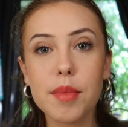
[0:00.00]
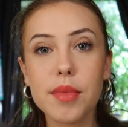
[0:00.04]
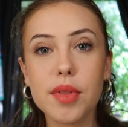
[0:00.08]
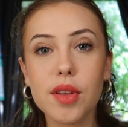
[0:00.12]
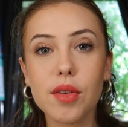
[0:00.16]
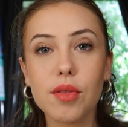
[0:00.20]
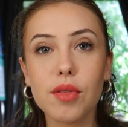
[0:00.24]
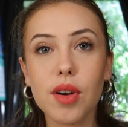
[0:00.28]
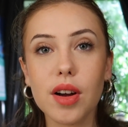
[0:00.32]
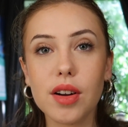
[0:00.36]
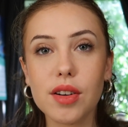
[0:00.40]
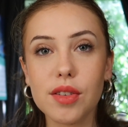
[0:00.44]

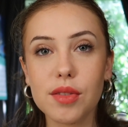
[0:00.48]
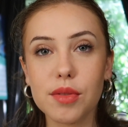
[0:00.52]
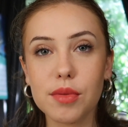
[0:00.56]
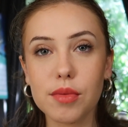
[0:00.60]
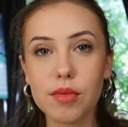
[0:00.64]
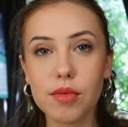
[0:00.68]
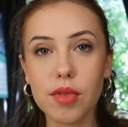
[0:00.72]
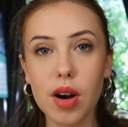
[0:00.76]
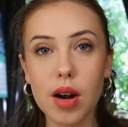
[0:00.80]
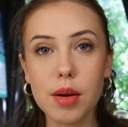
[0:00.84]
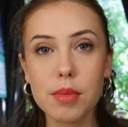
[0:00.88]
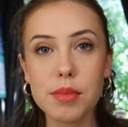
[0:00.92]
the
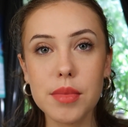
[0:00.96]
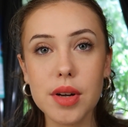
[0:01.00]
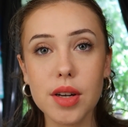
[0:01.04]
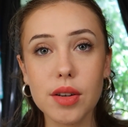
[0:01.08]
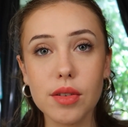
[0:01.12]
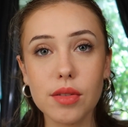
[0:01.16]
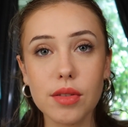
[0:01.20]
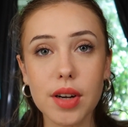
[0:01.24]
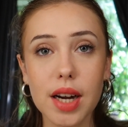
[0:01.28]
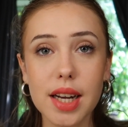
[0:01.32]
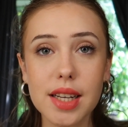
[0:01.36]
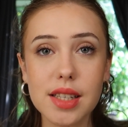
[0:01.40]

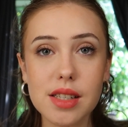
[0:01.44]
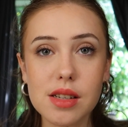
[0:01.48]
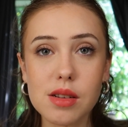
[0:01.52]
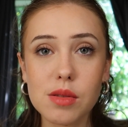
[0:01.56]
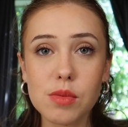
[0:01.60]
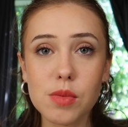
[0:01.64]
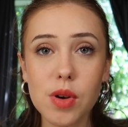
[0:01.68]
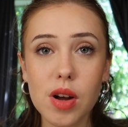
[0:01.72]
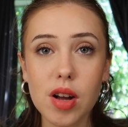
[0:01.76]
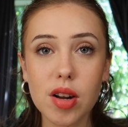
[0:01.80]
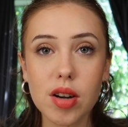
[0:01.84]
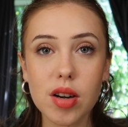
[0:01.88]
Rum
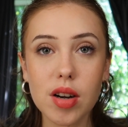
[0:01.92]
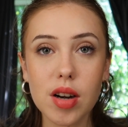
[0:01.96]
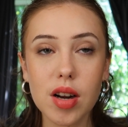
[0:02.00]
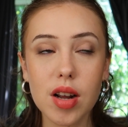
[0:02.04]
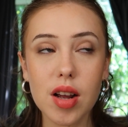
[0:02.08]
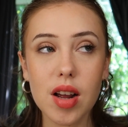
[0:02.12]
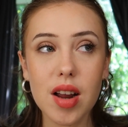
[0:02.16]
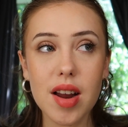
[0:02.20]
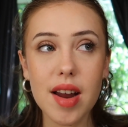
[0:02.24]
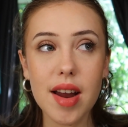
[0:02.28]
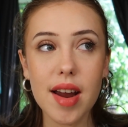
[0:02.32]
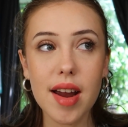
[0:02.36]
Raisin one
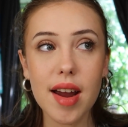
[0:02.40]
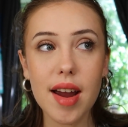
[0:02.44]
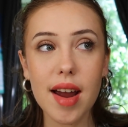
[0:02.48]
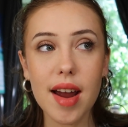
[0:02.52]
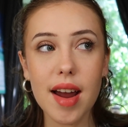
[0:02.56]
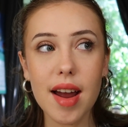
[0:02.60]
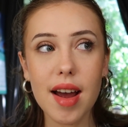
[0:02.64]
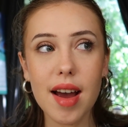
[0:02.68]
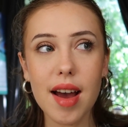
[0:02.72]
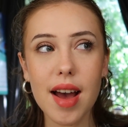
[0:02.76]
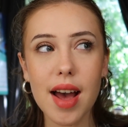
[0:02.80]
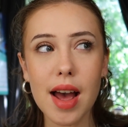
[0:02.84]

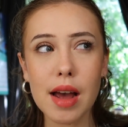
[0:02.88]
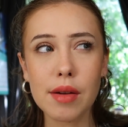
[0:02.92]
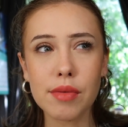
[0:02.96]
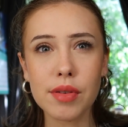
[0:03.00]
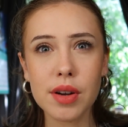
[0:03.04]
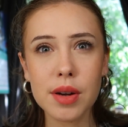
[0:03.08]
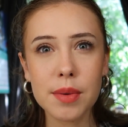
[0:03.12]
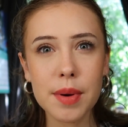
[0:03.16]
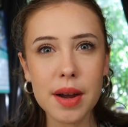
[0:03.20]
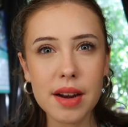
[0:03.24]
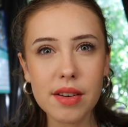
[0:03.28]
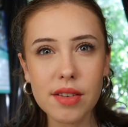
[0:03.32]

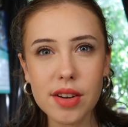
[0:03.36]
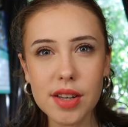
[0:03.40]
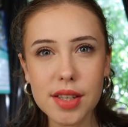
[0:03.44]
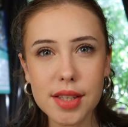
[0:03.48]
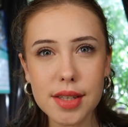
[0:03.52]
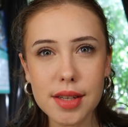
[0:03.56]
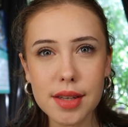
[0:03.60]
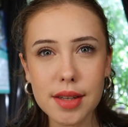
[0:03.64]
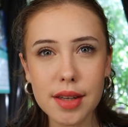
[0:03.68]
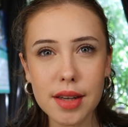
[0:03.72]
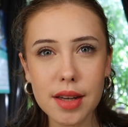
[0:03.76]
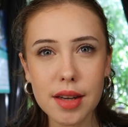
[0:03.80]
everywhere
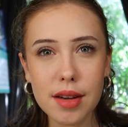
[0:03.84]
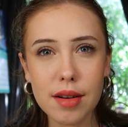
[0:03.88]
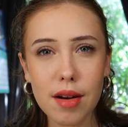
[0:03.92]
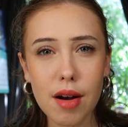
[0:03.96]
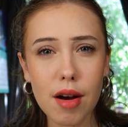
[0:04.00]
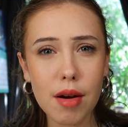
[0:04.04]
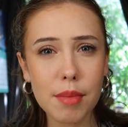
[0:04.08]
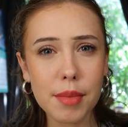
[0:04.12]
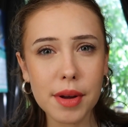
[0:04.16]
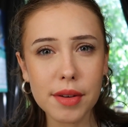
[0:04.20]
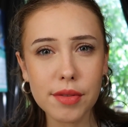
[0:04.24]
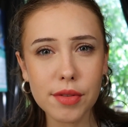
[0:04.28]
recently
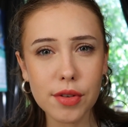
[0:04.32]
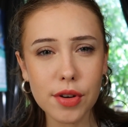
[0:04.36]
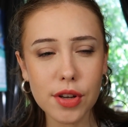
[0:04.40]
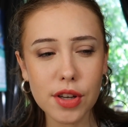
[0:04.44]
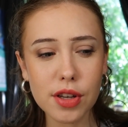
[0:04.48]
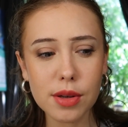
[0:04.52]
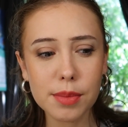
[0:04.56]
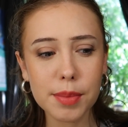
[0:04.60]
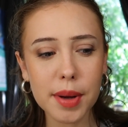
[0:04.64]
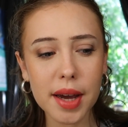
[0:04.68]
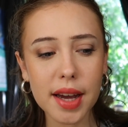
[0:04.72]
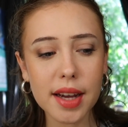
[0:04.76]
on my For
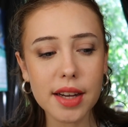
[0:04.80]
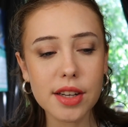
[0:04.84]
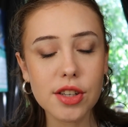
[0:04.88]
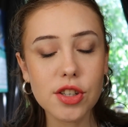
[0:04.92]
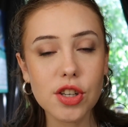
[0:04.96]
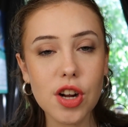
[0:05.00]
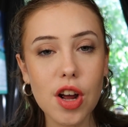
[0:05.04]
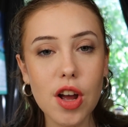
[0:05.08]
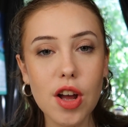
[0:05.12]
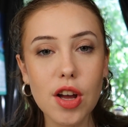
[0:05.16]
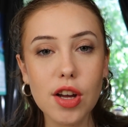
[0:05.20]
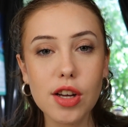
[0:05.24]
You
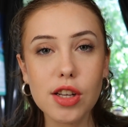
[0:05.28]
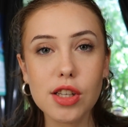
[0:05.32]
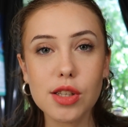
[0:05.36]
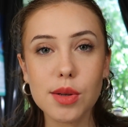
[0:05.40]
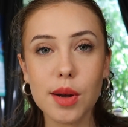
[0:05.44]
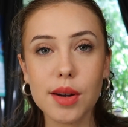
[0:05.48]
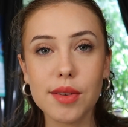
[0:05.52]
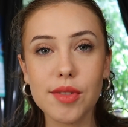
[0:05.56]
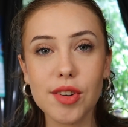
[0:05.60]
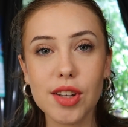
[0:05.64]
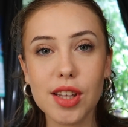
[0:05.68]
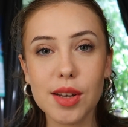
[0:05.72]
page.
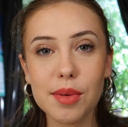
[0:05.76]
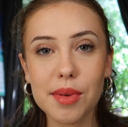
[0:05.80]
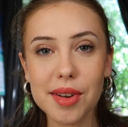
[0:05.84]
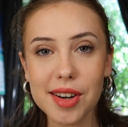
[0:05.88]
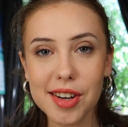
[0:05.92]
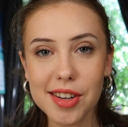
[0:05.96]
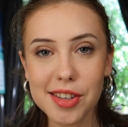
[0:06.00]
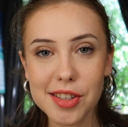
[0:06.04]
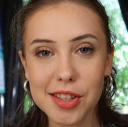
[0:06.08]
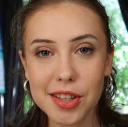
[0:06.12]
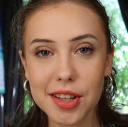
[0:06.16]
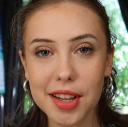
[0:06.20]
So I really
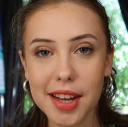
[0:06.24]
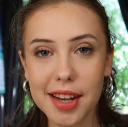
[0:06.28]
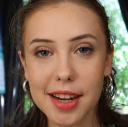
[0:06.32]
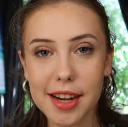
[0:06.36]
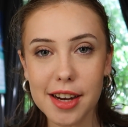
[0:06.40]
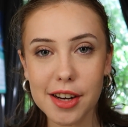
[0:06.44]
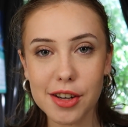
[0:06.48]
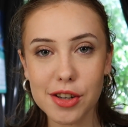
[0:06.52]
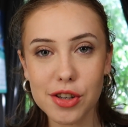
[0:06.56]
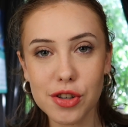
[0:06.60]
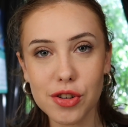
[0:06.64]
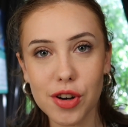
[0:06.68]
wanted to like
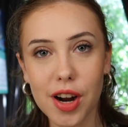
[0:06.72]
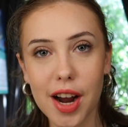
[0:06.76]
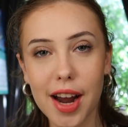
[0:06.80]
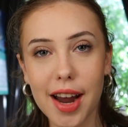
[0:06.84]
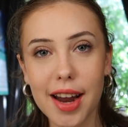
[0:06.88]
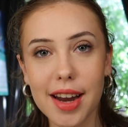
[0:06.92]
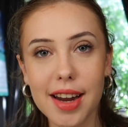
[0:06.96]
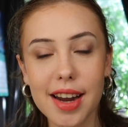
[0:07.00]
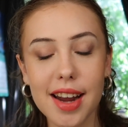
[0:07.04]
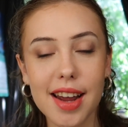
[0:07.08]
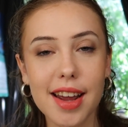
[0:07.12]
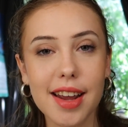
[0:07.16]

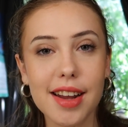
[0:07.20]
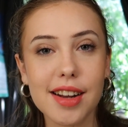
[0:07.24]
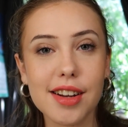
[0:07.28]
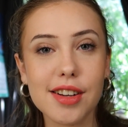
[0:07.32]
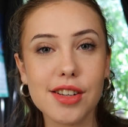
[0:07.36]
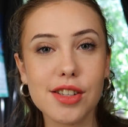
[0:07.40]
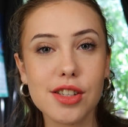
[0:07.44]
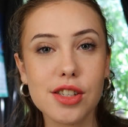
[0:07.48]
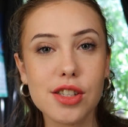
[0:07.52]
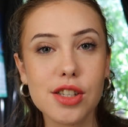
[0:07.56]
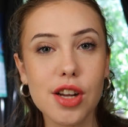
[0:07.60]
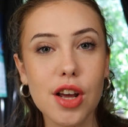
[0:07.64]
try
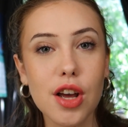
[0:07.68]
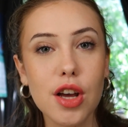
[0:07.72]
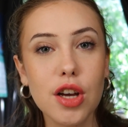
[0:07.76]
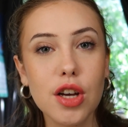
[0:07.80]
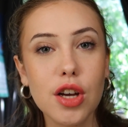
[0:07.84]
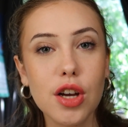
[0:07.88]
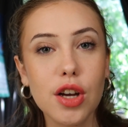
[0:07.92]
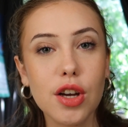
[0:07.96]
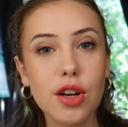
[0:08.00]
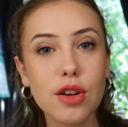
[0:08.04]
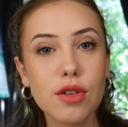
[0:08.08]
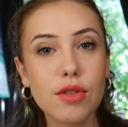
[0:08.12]
and
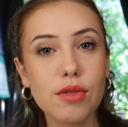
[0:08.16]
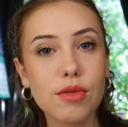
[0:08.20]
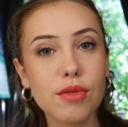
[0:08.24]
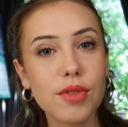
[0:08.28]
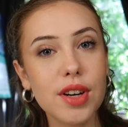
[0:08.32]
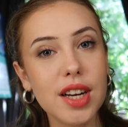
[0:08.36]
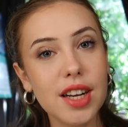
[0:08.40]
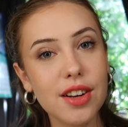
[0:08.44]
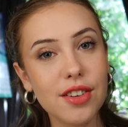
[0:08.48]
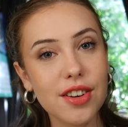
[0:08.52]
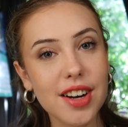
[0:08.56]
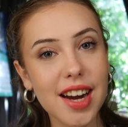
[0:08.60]

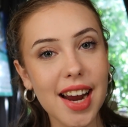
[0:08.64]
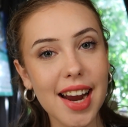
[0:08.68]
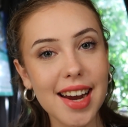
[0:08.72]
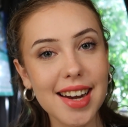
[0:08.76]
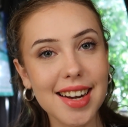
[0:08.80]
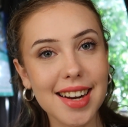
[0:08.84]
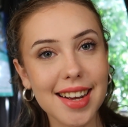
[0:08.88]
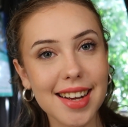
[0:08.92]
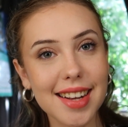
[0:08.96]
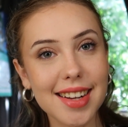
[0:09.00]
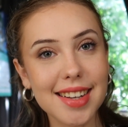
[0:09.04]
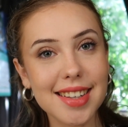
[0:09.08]

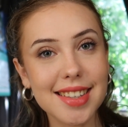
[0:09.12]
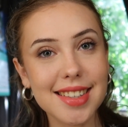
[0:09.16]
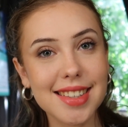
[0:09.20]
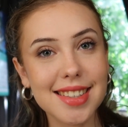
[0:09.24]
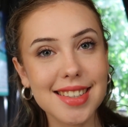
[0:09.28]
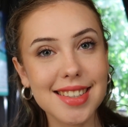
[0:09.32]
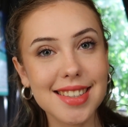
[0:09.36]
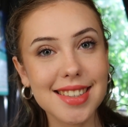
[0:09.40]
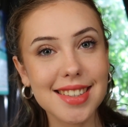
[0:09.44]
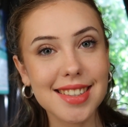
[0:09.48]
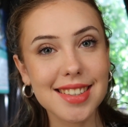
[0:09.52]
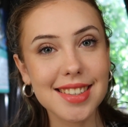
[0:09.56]
recreate
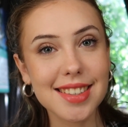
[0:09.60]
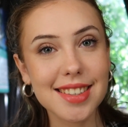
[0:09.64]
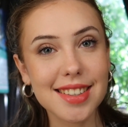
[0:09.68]
it.